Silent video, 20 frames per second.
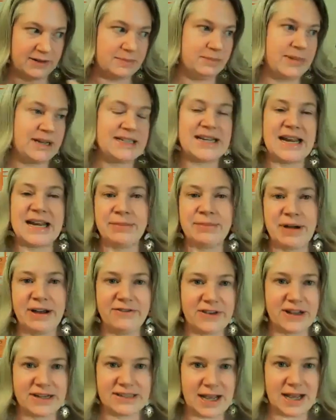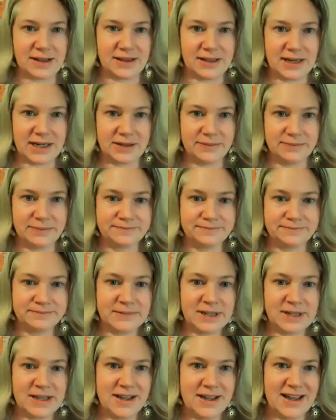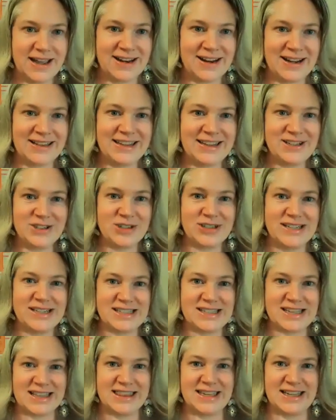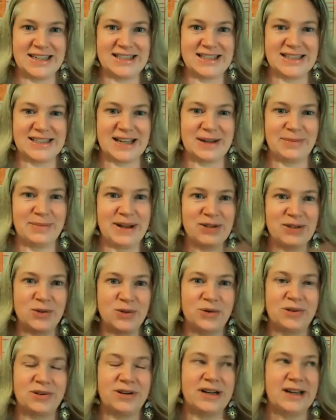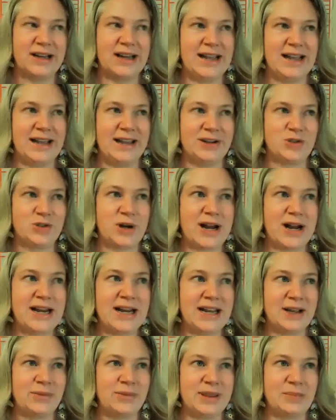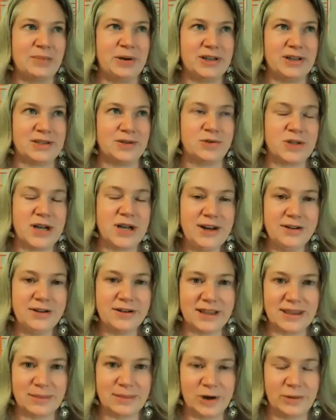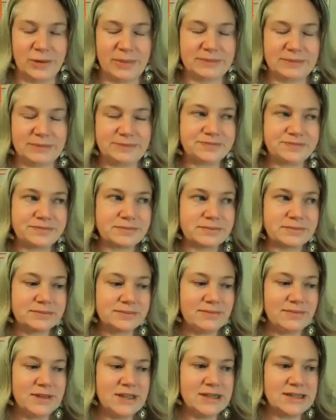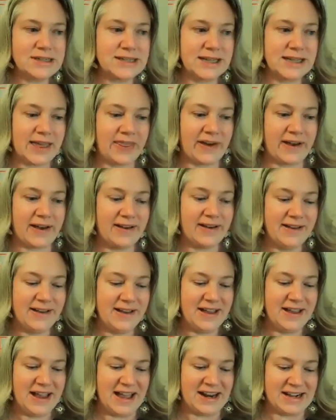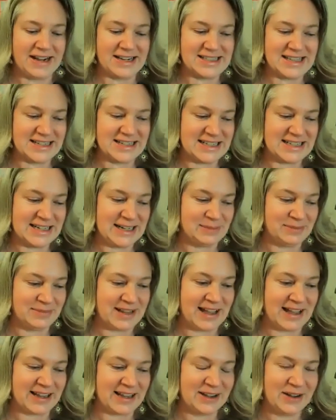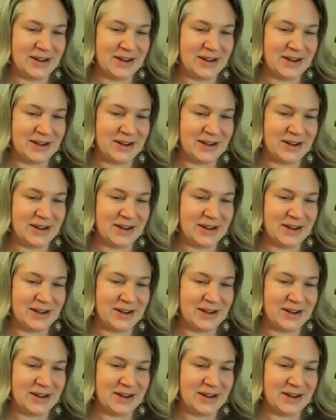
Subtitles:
maintaining my vitality. And I literally said this, like my daughter and I are training with a personal trainer at the moment together. And I said to him, like,